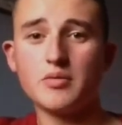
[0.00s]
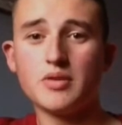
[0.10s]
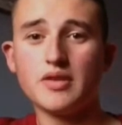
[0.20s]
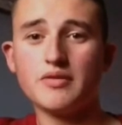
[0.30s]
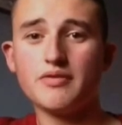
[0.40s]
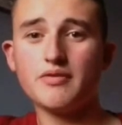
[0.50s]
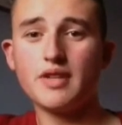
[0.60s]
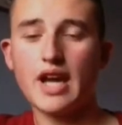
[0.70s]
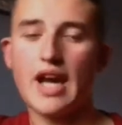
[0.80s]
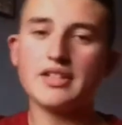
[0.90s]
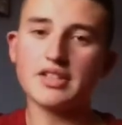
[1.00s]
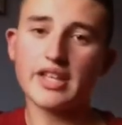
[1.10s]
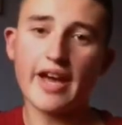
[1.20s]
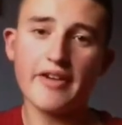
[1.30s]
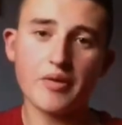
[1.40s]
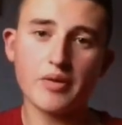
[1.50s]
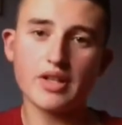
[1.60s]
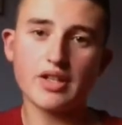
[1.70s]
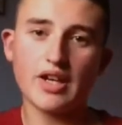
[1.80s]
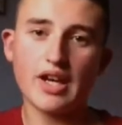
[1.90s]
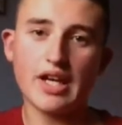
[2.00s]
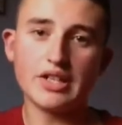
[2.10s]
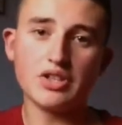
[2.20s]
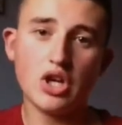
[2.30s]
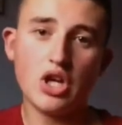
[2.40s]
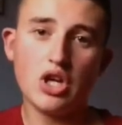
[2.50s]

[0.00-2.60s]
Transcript: with adding Carol in and